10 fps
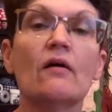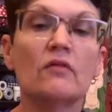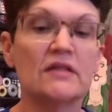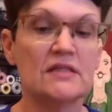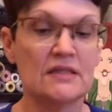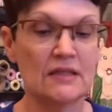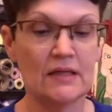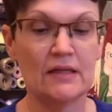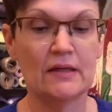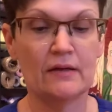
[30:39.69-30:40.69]
I want to
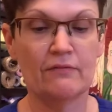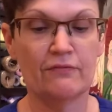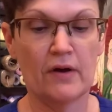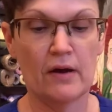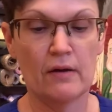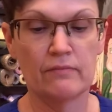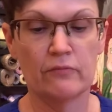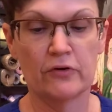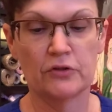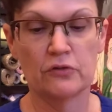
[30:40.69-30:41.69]
see if
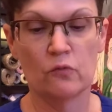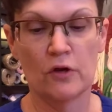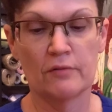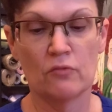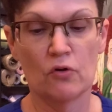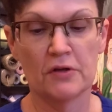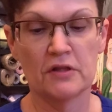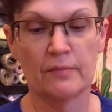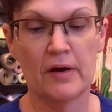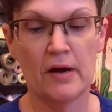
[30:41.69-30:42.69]
we'll do one more at
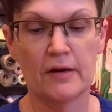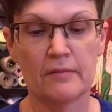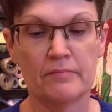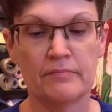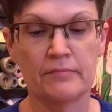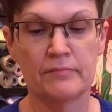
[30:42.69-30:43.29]
the bottom,